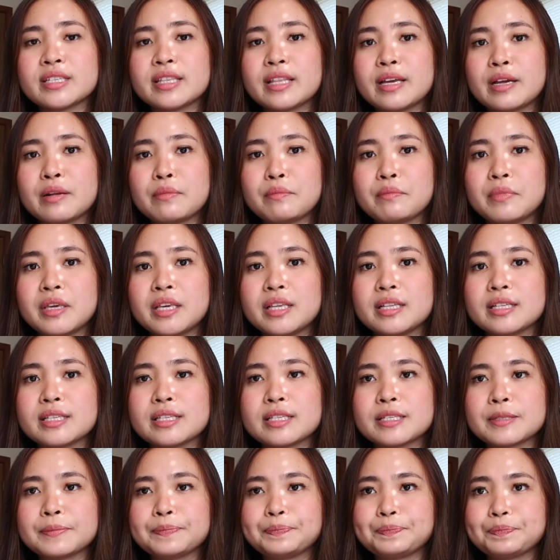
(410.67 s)
That
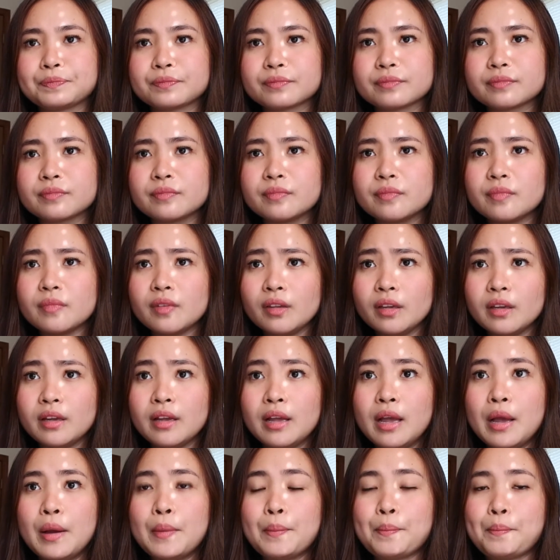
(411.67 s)
means
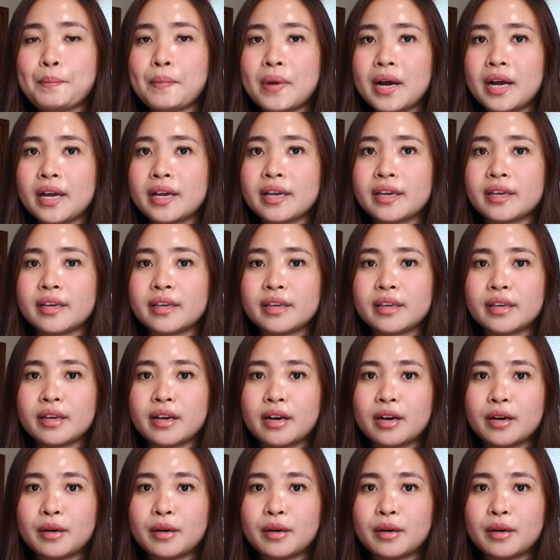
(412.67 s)
my